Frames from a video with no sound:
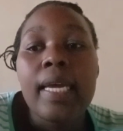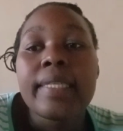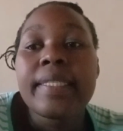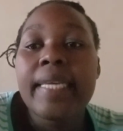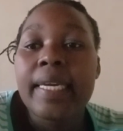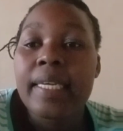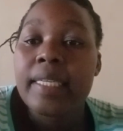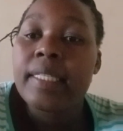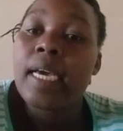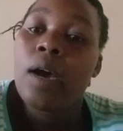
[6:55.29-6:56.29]
take
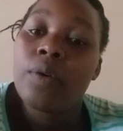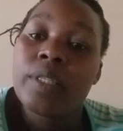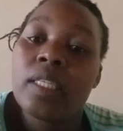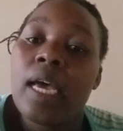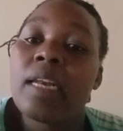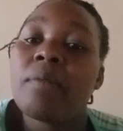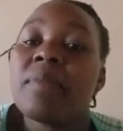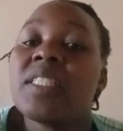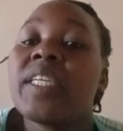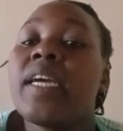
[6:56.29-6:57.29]
it out and
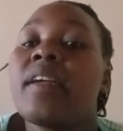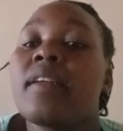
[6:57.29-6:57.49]
measure